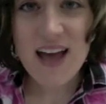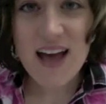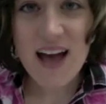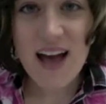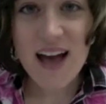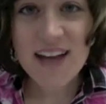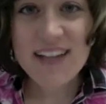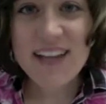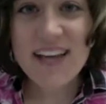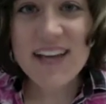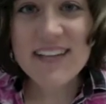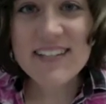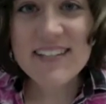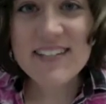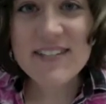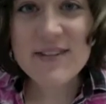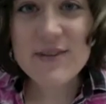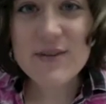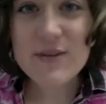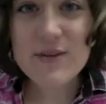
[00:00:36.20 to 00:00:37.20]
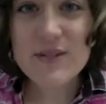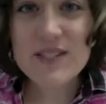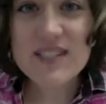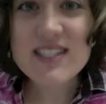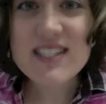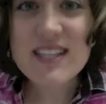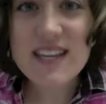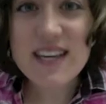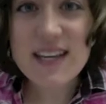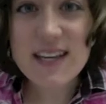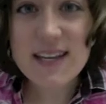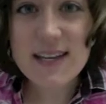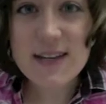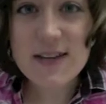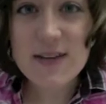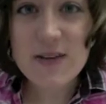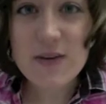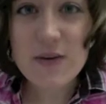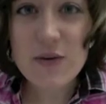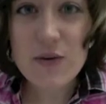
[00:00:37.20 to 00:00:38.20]
I like to see
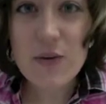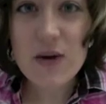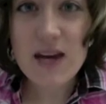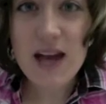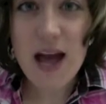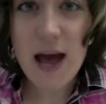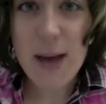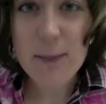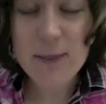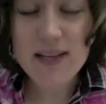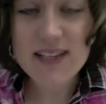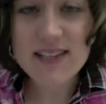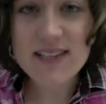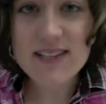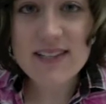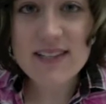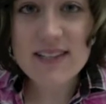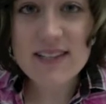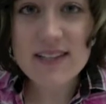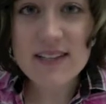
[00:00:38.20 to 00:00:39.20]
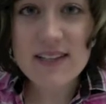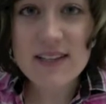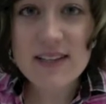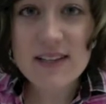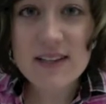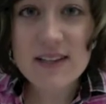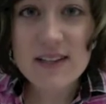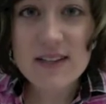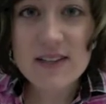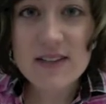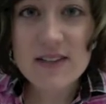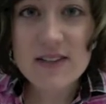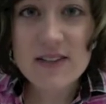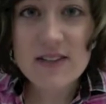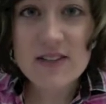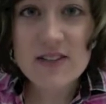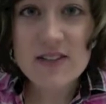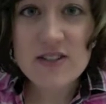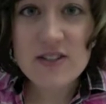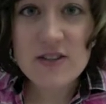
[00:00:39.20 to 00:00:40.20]
what happens
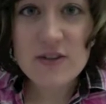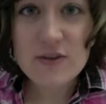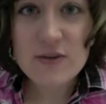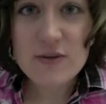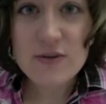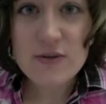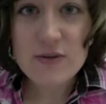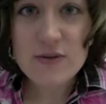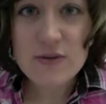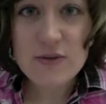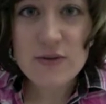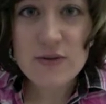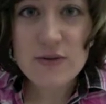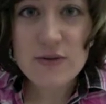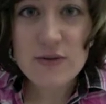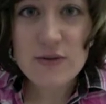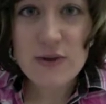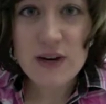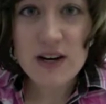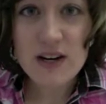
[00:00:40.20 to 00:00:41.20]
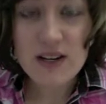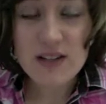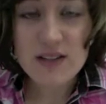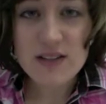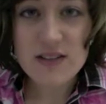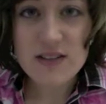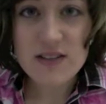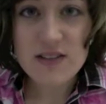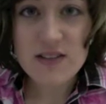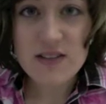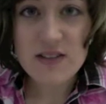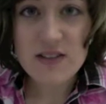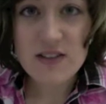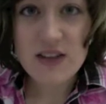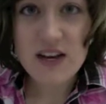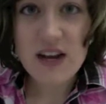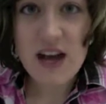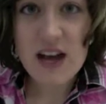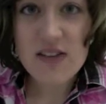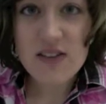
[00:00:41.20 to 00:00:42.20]
to words
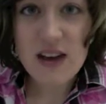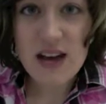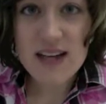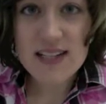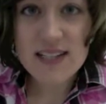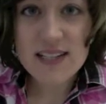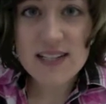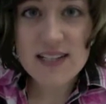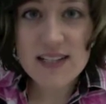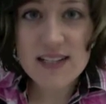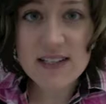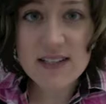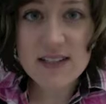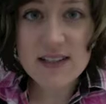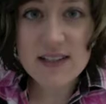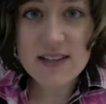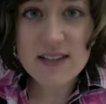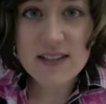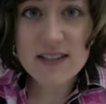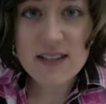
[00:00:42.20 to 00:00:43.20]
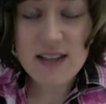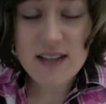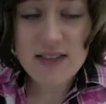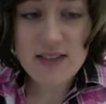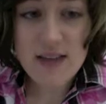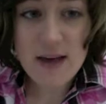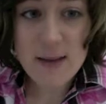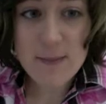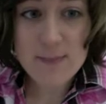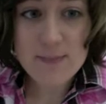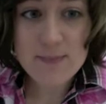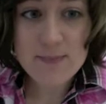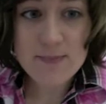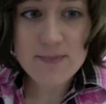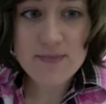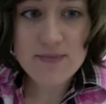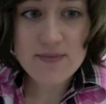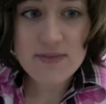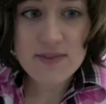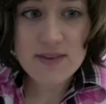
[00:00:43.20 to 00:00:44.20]
that have ideas in them.
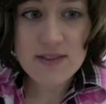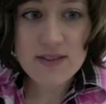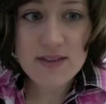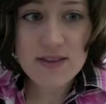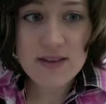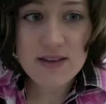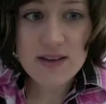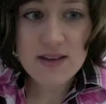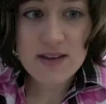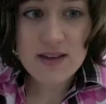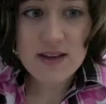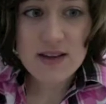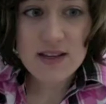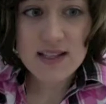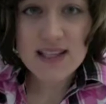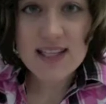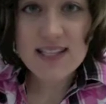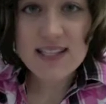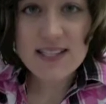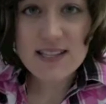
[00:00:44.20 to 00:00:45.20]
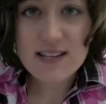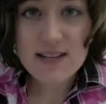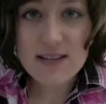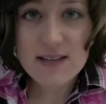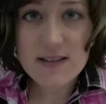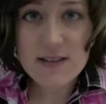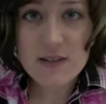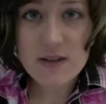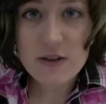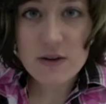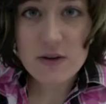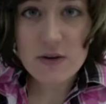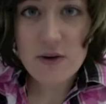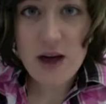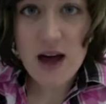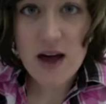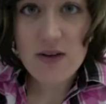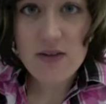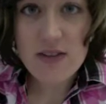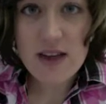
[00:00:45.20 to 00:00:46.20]
Listen to
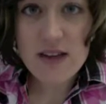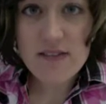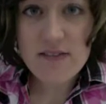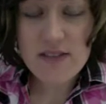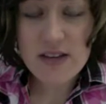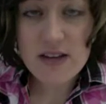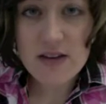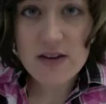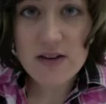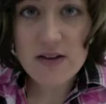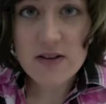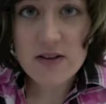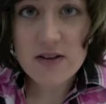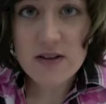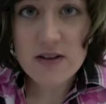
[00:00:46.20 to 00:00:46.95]
how they feel.